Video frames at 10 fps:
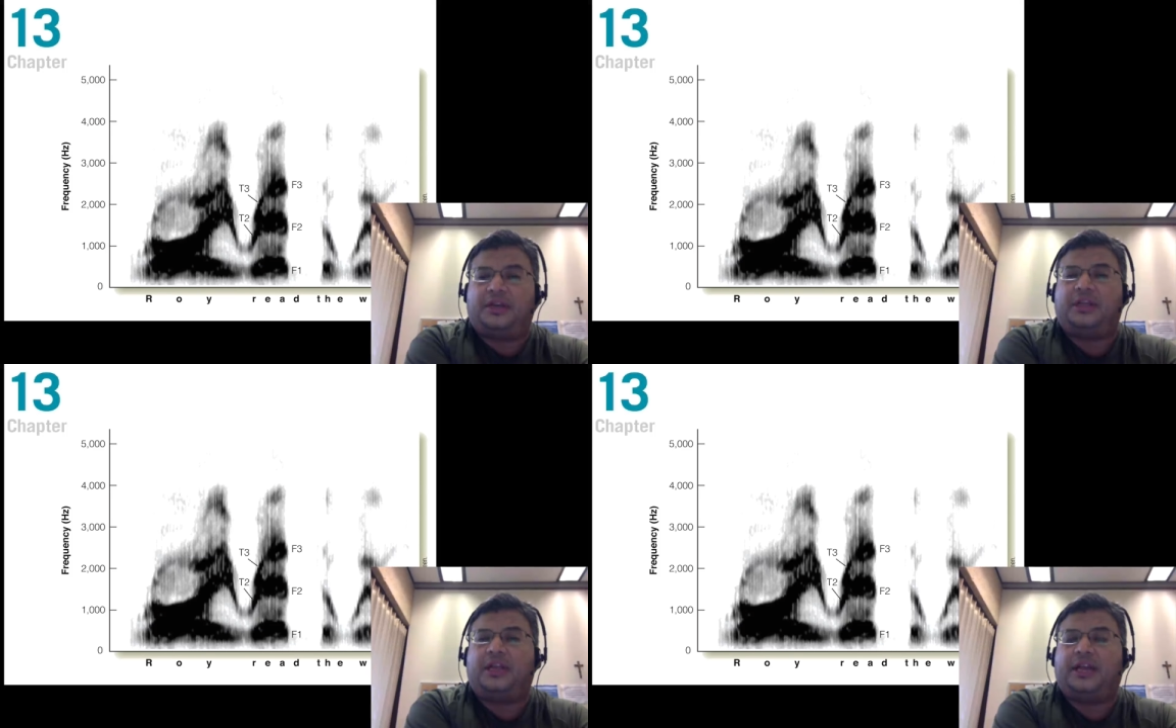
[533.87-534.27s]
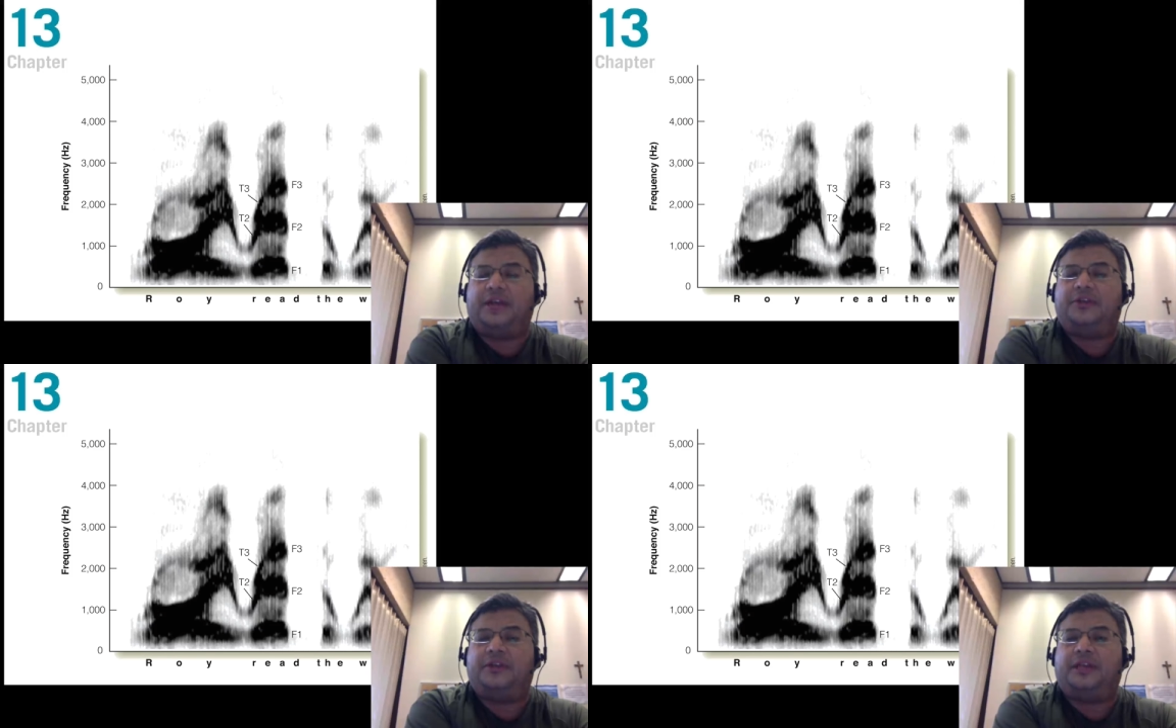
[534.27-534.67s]
and the
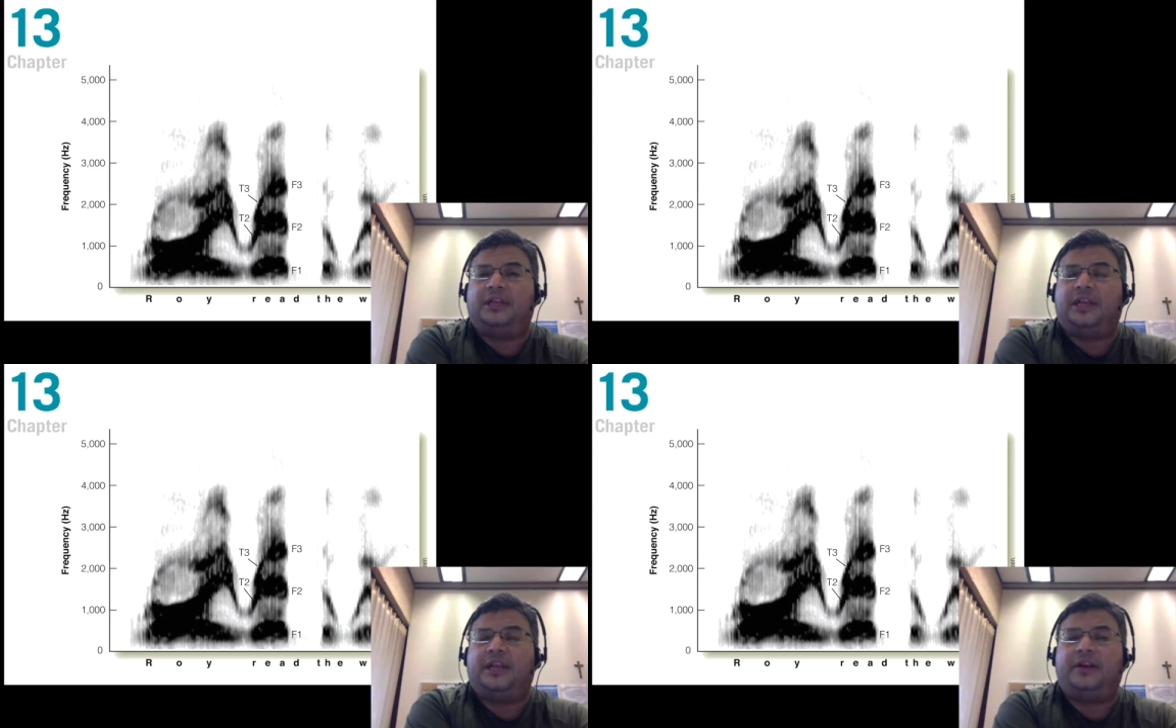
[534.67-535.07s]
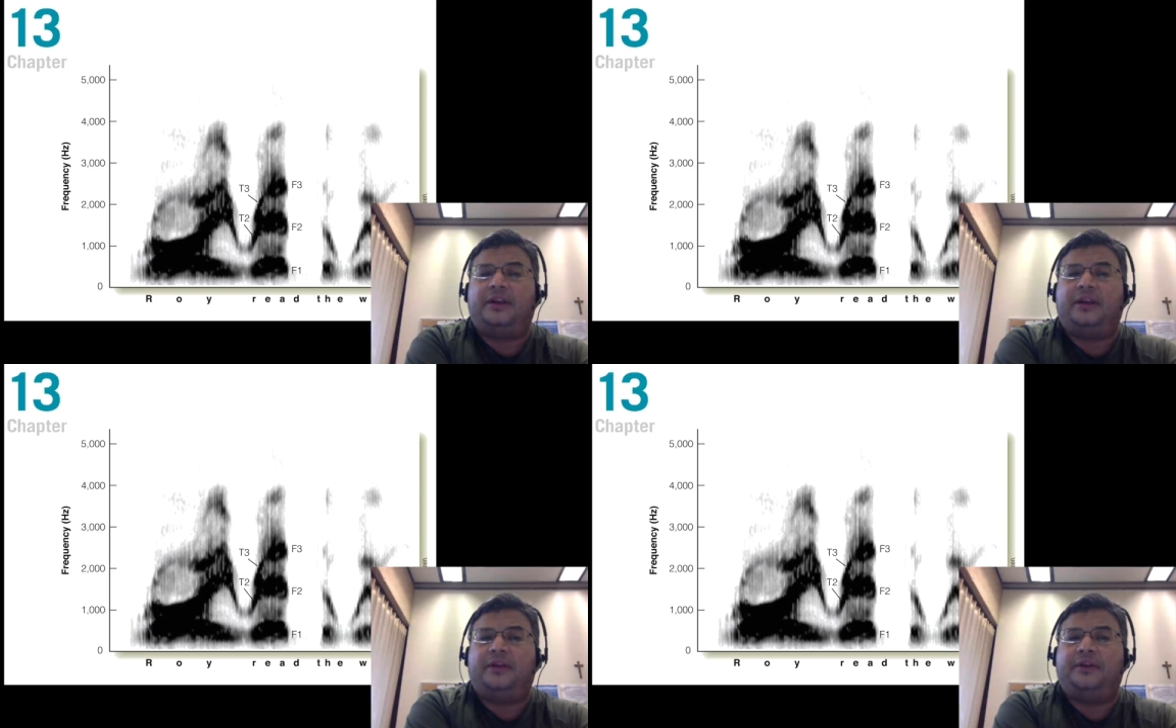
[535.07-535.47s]
lighter
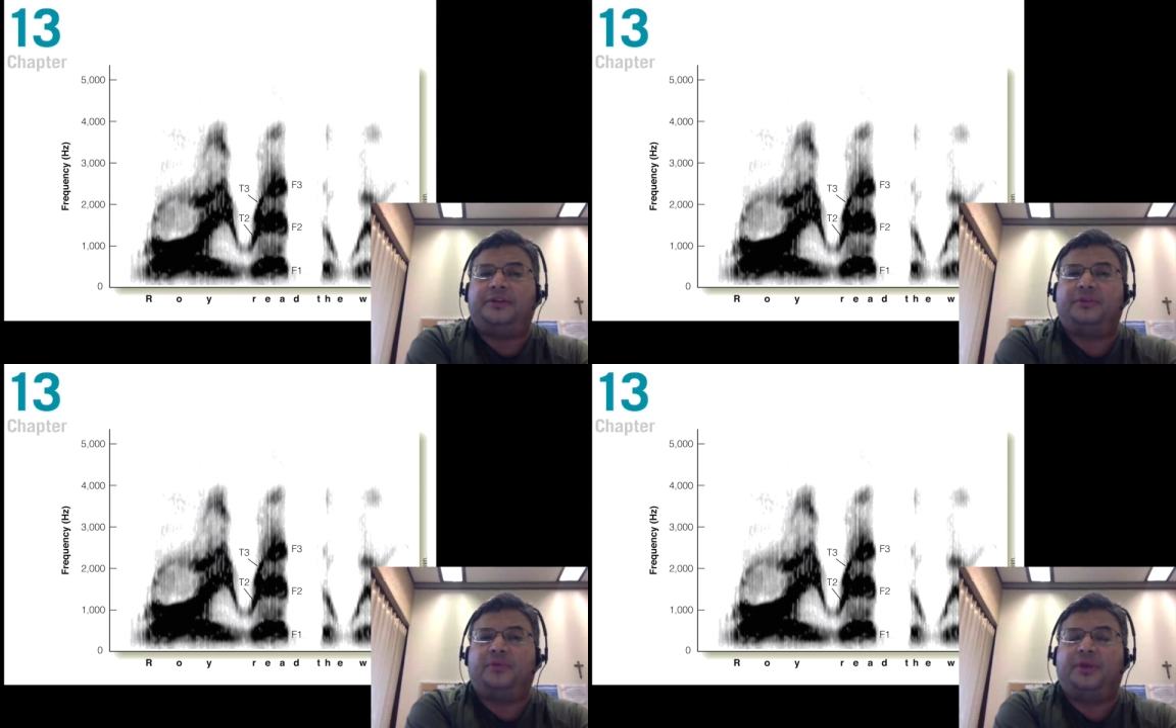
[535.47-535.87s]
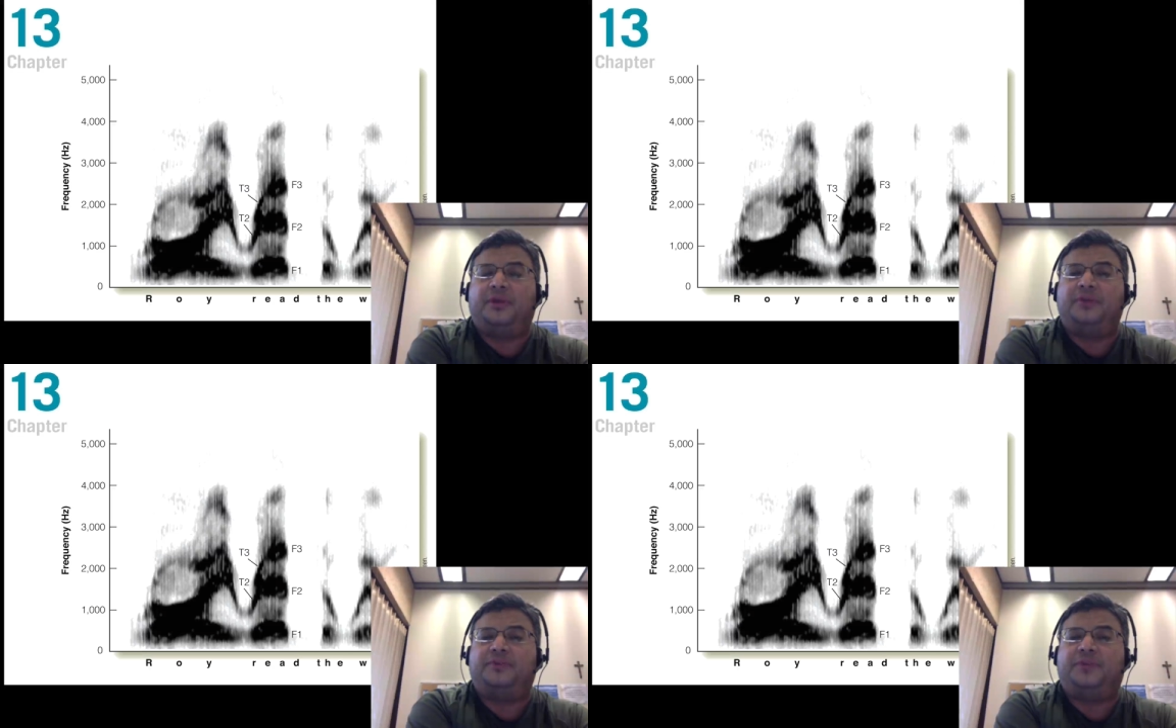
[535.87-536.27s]
areas are where
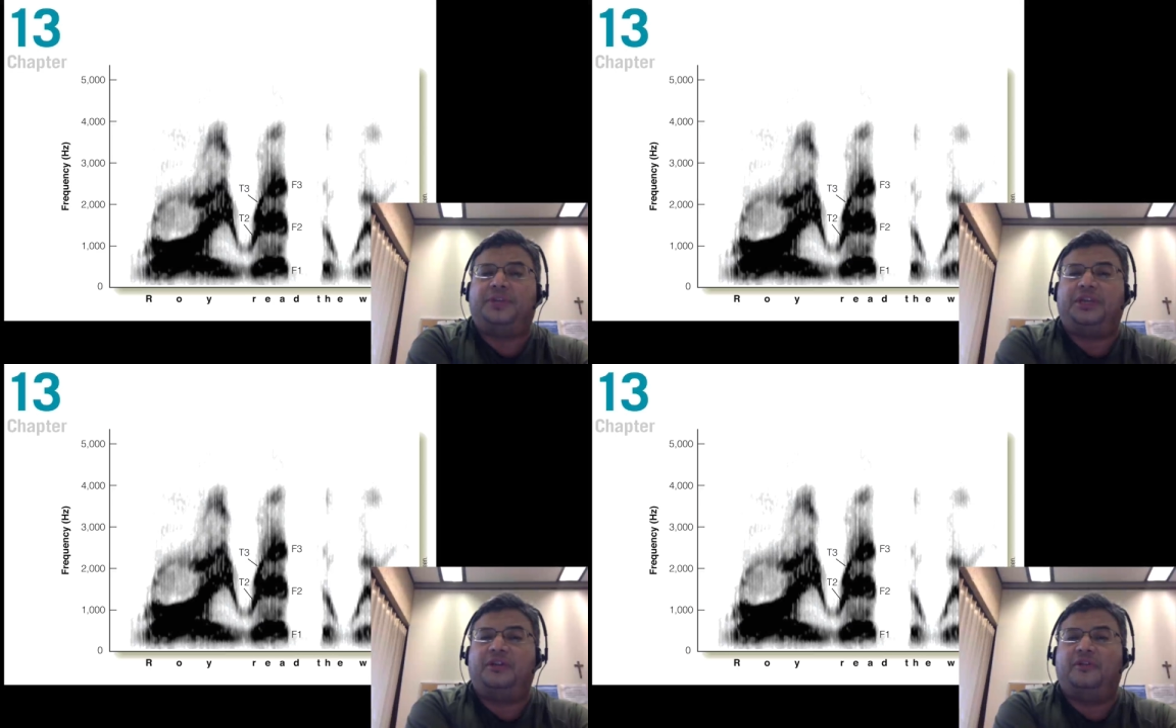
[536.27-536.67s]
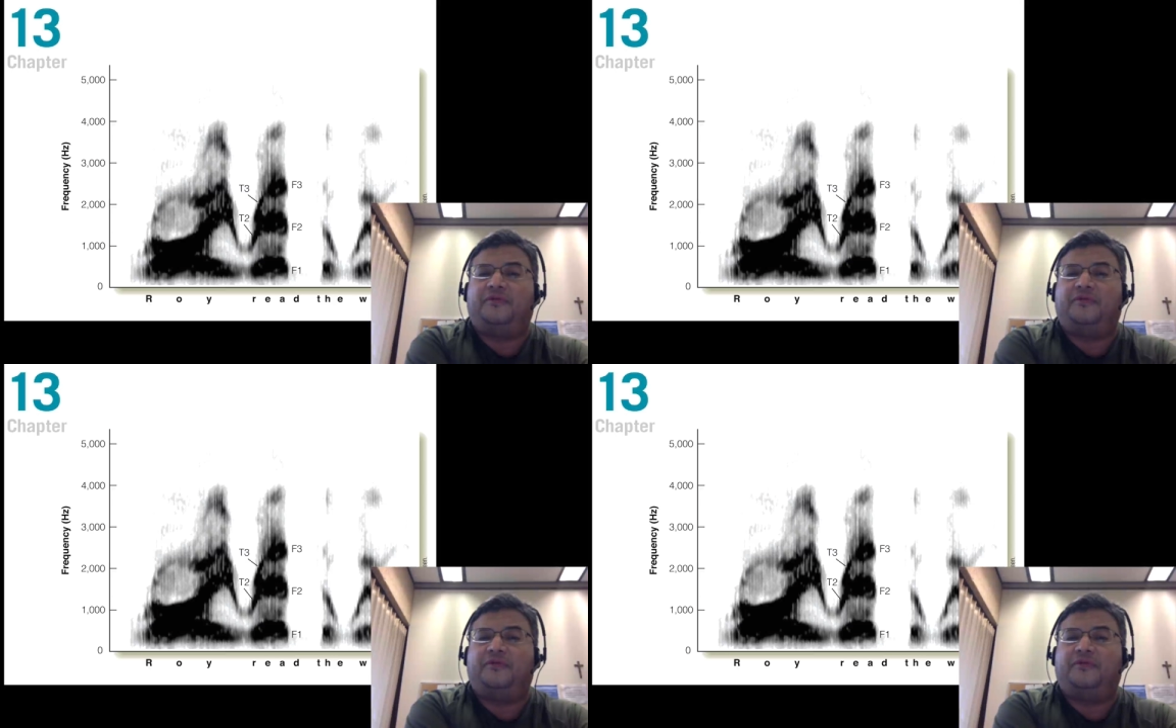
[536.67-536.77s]
those particular